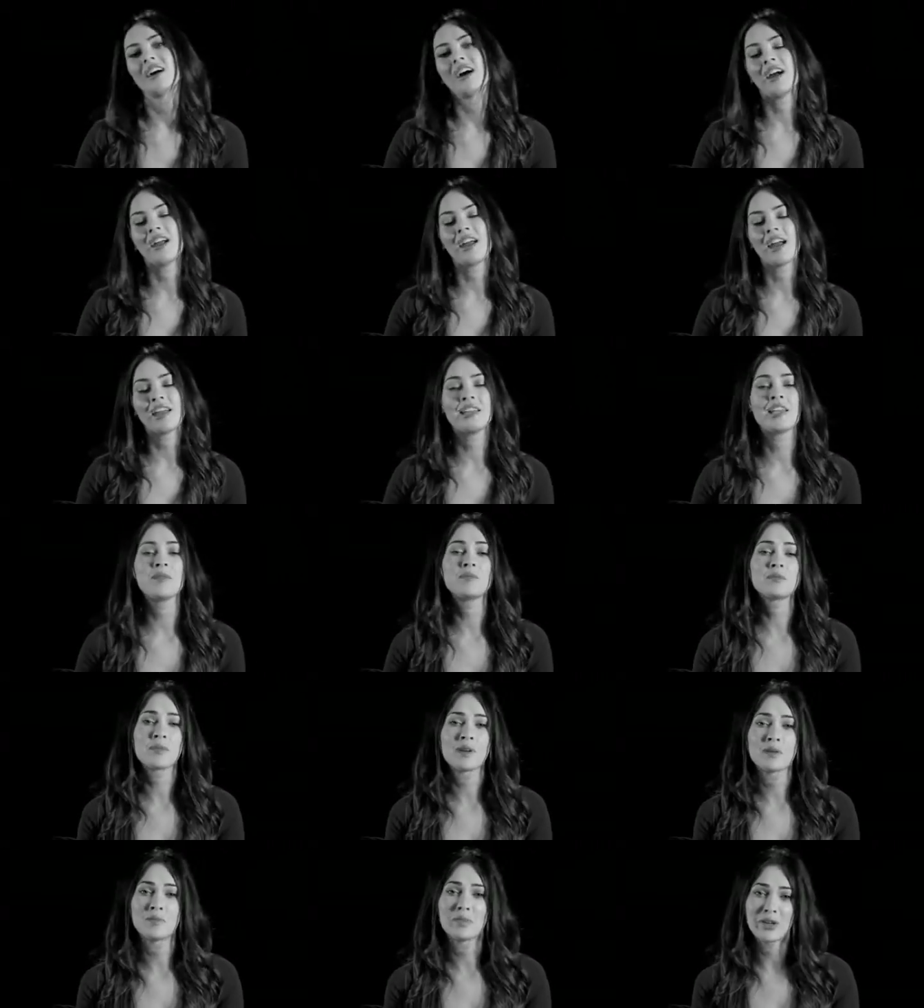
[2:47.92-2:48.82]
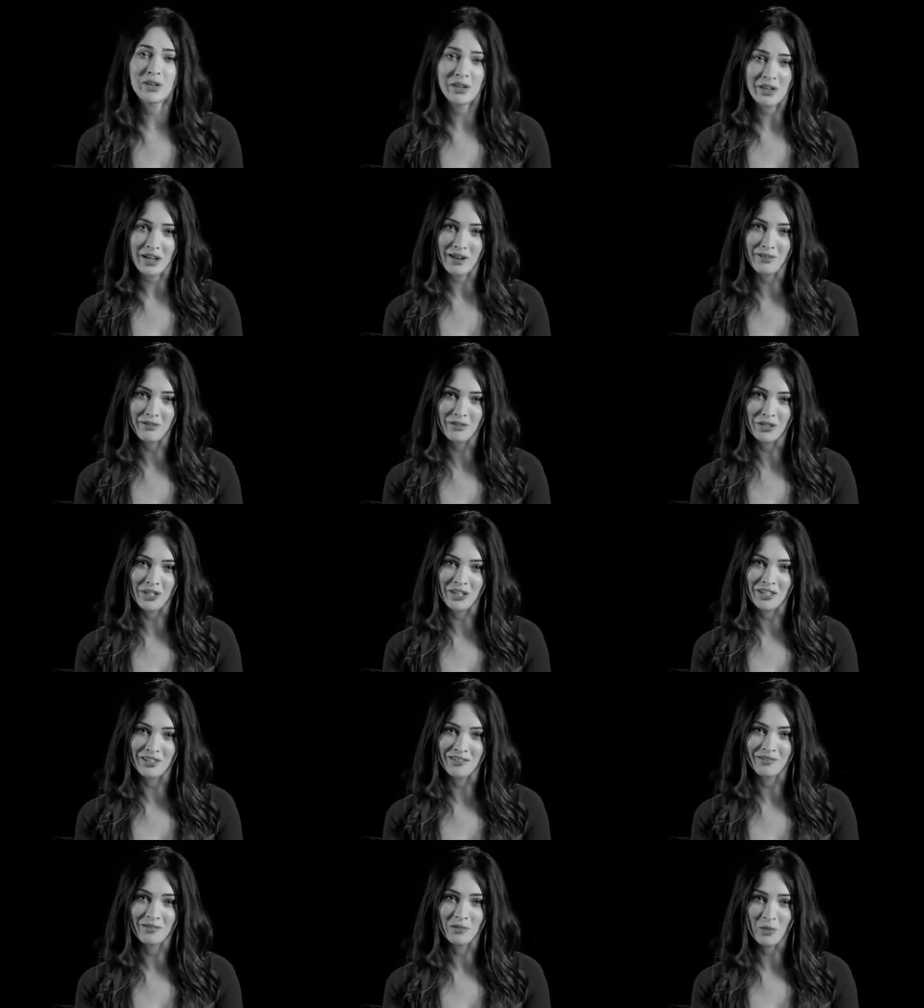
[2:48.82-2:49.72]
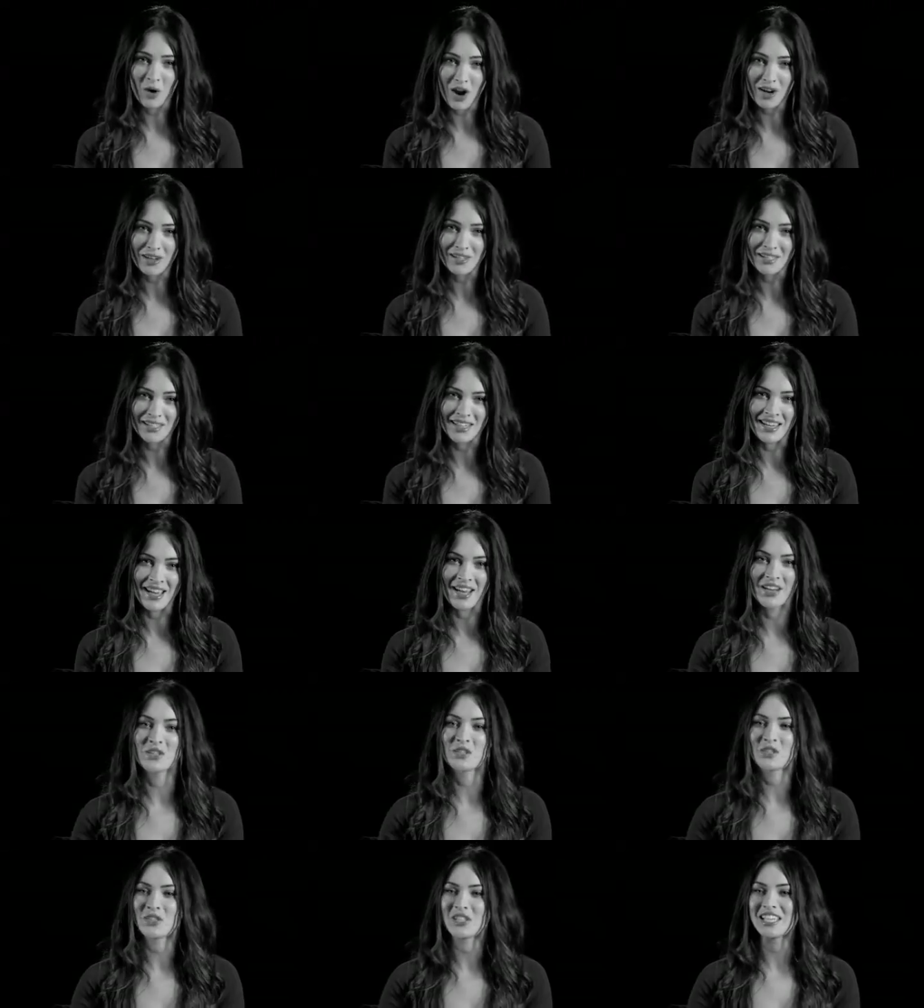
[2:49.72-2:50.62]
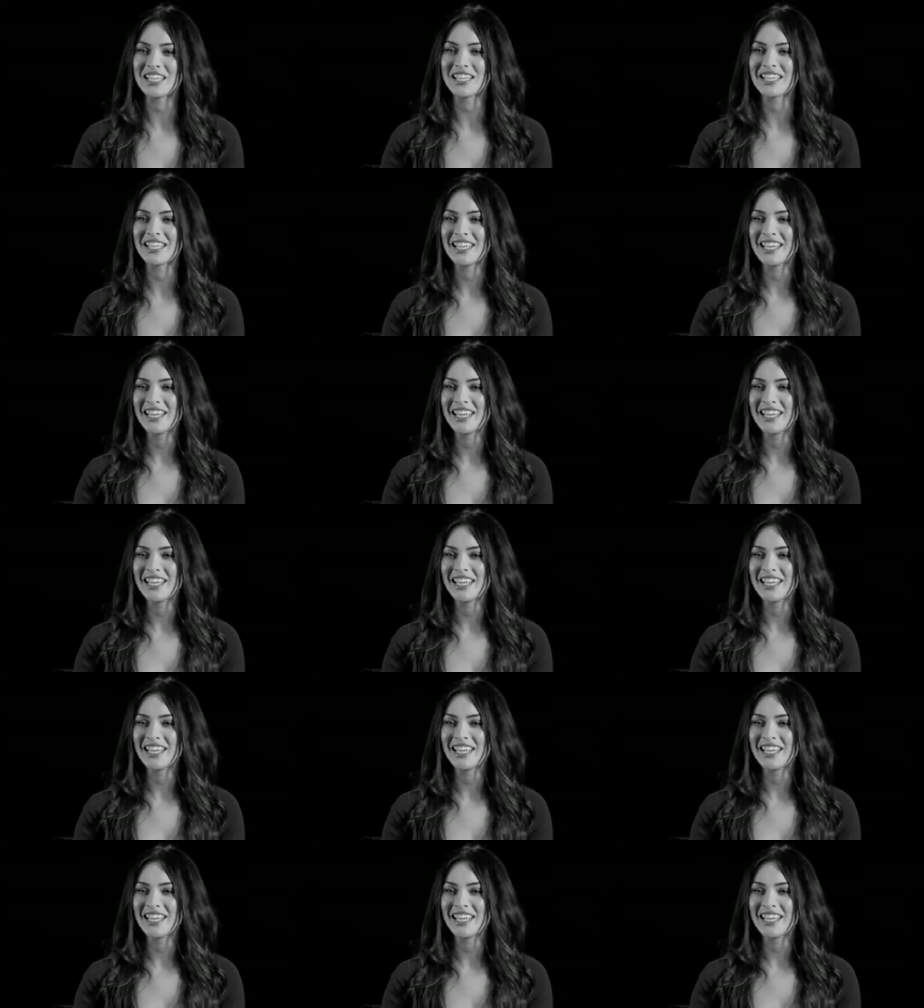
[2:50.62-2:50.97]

I named my bird after Roxy, actually.